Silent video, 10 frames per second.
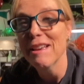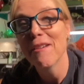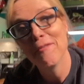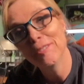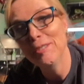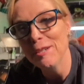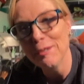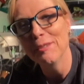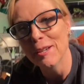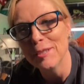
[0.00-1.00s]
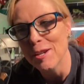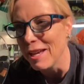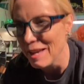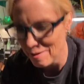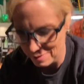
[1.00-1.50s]
if you see a
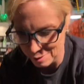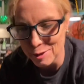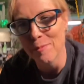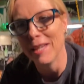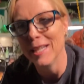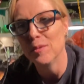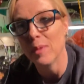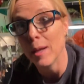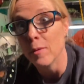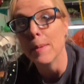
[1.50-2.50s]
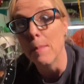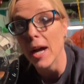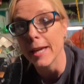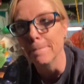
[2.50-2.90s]
shaking, it's because my kid's playing with the bucket.